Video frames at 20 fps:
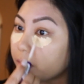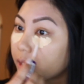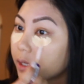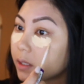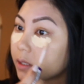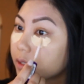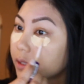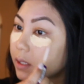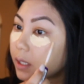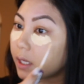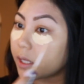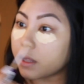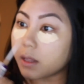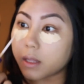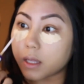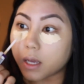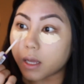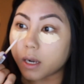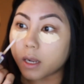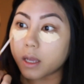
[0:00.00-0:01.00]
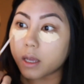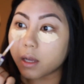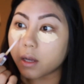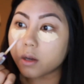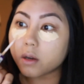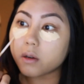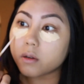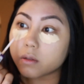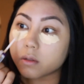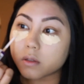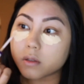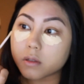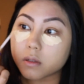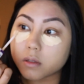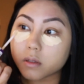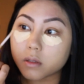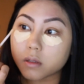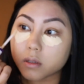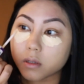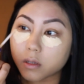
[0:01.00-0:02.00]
extend that out.